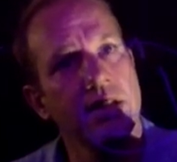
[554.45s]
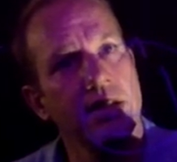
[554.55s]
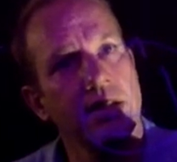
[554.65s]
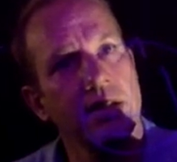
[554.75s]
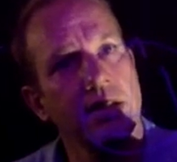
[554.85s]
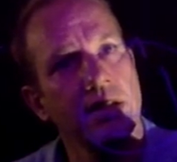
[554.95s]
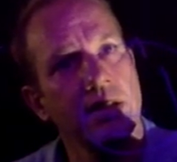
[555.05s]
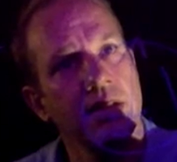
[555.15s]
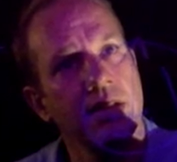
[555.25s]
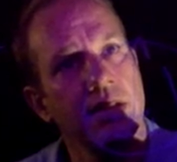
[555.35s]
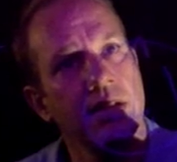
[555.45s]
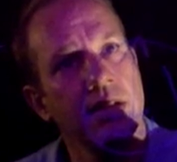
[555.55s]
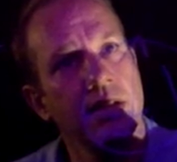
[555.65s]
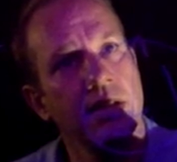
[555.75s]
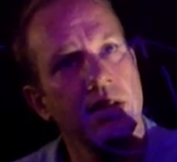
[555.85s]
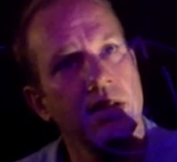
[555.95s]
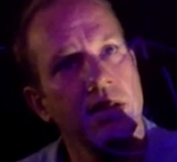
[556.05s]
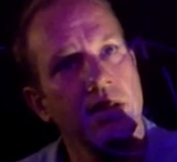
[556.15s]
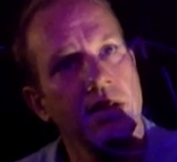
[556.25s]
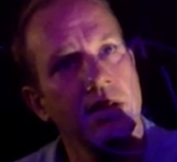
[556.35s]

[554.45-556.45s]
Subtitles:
(no one is talking)